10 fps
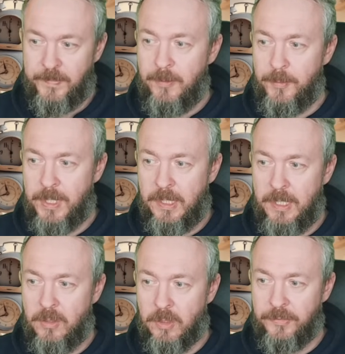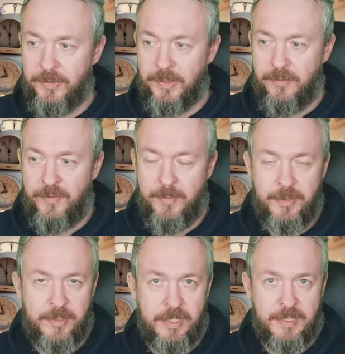If we click on the
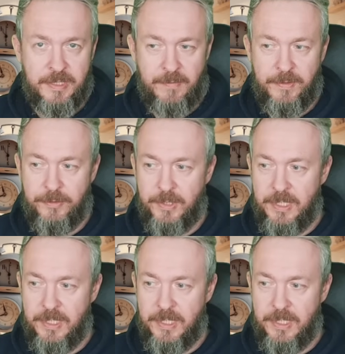February 7th